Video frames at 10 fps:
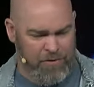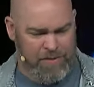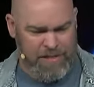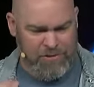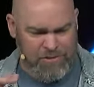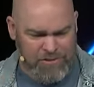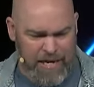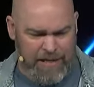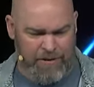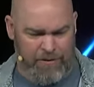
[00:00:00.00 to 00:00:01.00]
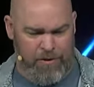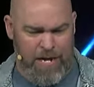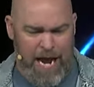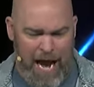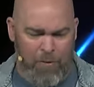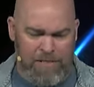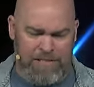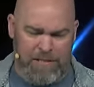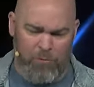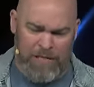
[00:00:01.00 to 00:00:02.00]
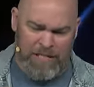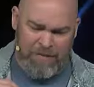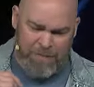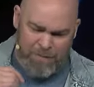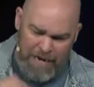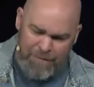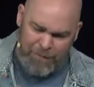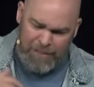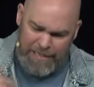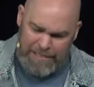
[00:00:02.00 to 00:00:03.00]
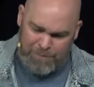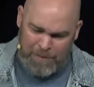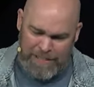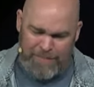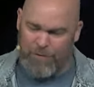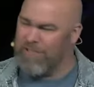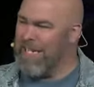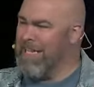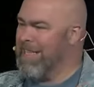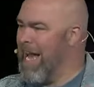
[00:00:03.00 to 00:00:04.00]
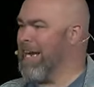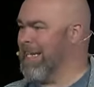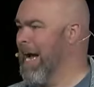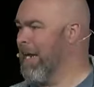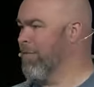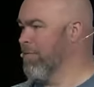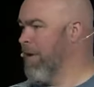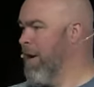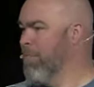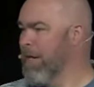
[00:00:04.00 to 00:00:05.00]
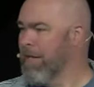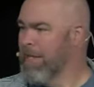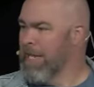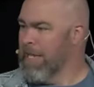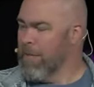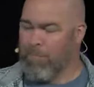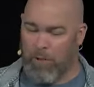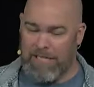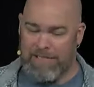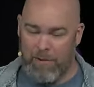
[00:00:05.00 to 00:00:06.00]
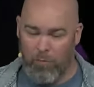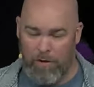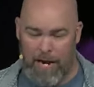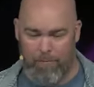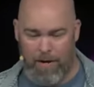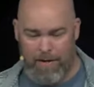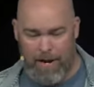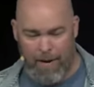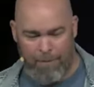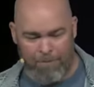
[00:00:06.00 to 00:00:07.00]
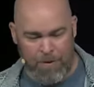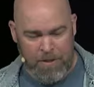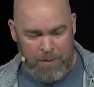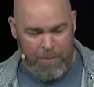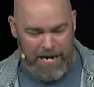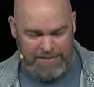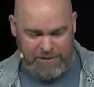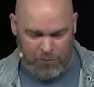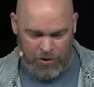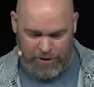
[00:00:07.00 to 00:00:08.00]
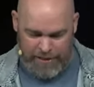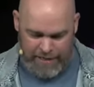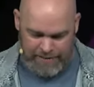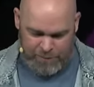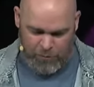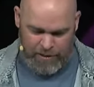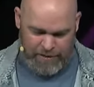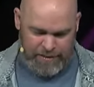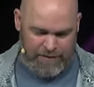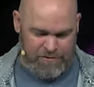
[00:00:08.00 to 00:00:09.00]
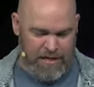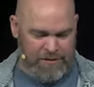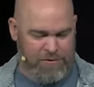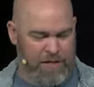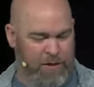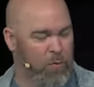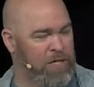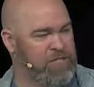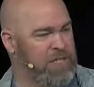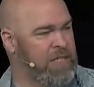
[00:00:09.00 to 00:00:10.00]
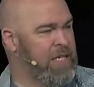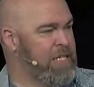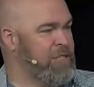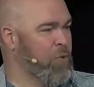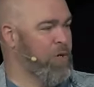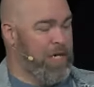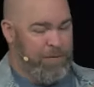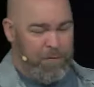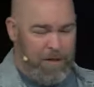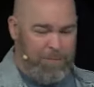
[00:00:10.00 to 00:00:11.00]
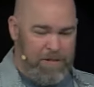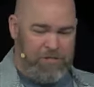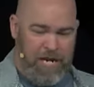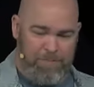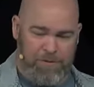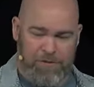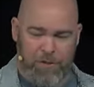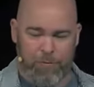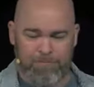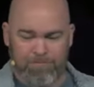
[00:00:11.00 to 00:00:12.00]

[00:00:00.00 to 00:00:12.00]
Things are secular. How is it that we live faithfully as believers in that kind of environment, in the place that we're at right now? The passage we're looking at this morning, I think, gives an answer to that question. So we're in Philippians chapter 2.